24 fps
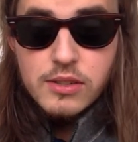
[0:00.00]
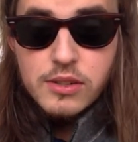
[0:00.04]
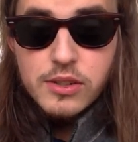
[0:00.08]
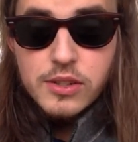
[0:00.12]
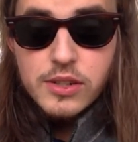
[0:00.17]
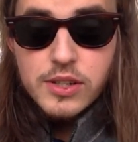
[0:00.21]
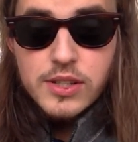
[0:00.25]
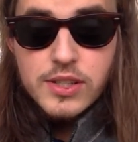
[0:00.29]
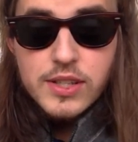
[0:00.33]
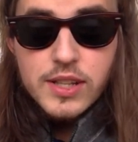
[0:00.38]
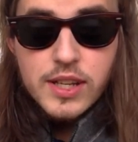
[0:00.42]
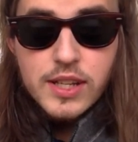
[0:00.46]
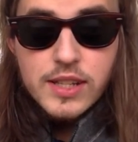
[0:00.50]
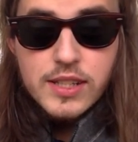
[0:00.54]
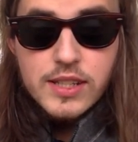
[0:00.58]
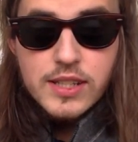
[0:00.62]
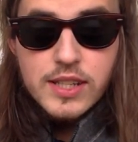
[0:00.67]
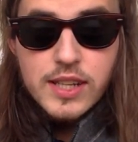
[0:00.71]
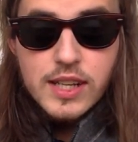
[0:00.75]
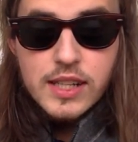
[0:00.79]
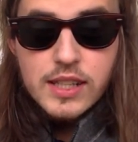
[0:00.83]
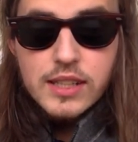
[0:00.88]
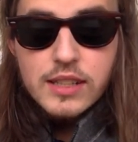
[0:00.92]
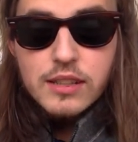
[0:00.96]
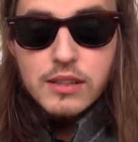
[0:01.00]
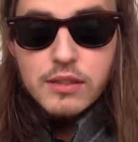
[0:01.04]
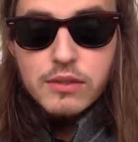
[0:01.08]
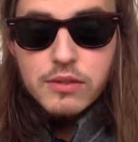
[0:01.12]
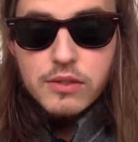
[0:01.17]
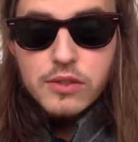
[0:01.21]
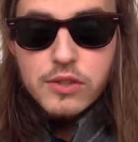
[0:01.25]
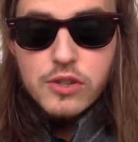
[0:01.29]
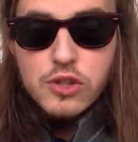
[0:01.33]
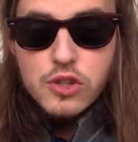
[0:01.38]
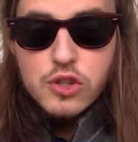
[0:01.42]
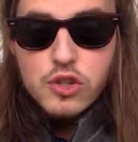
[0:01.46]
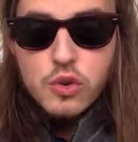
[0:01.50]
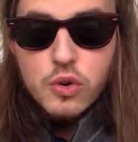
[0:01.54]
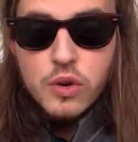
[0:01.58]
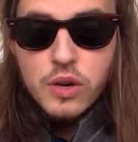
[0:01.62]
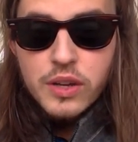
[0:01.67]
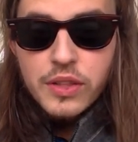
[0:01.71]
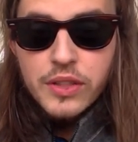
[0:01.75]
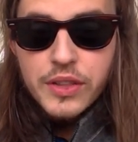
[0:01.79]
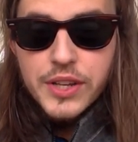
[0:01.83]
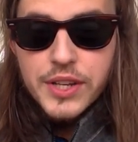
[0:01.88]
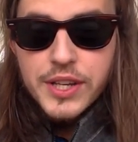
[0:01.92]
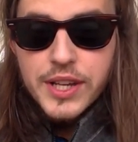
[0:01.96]
criticized Jackal for
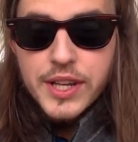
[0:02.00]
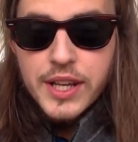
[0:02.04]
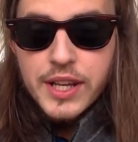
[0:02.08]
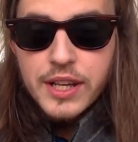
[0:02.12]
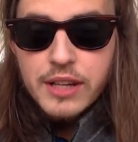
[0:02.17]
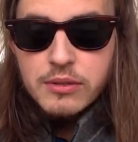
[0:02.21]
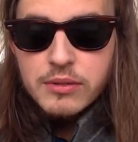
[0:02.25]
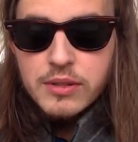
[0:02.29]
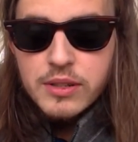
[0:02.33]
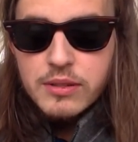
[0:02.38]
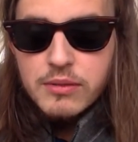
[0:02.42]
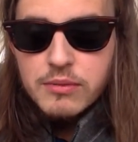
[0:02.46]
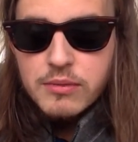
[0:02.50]
destroying the town